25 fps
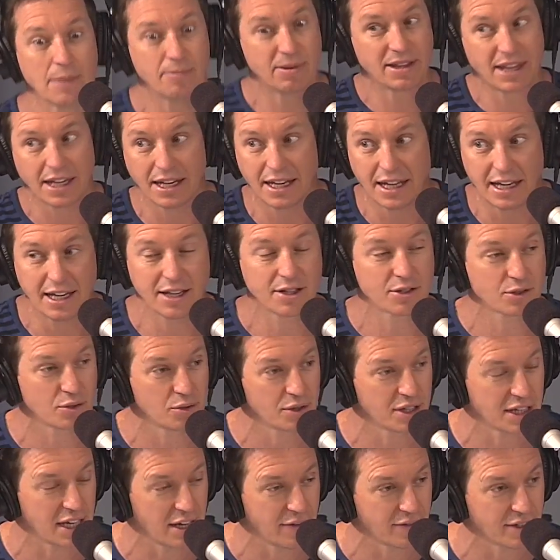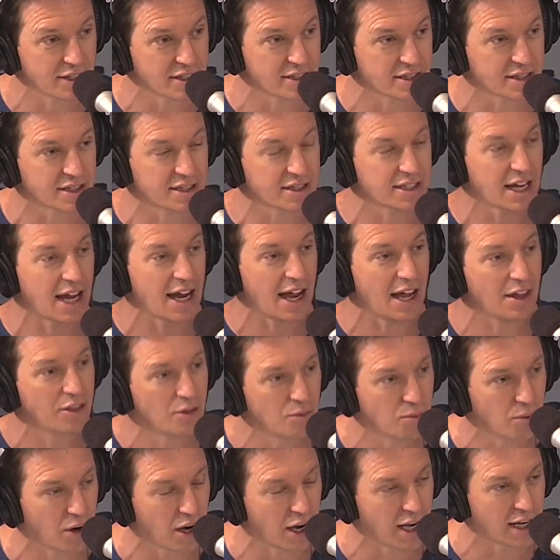but then here's all the evidence to say
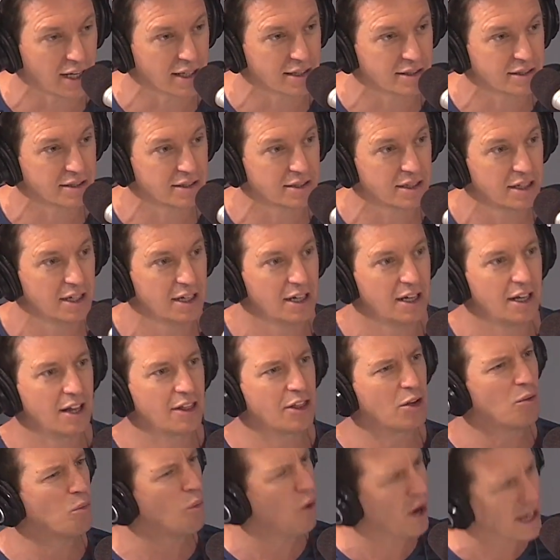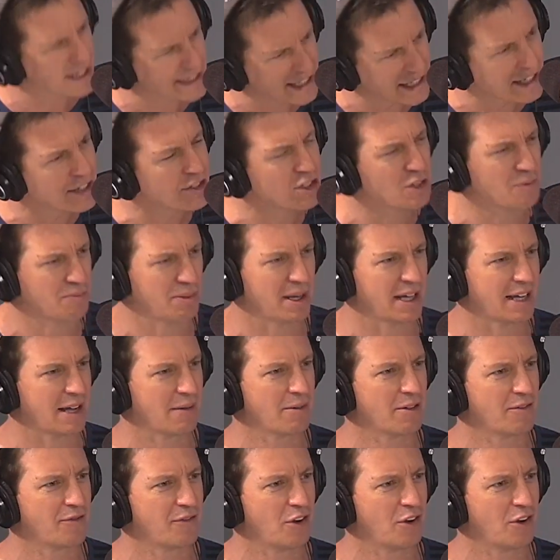otherwise, then why didn't you pick up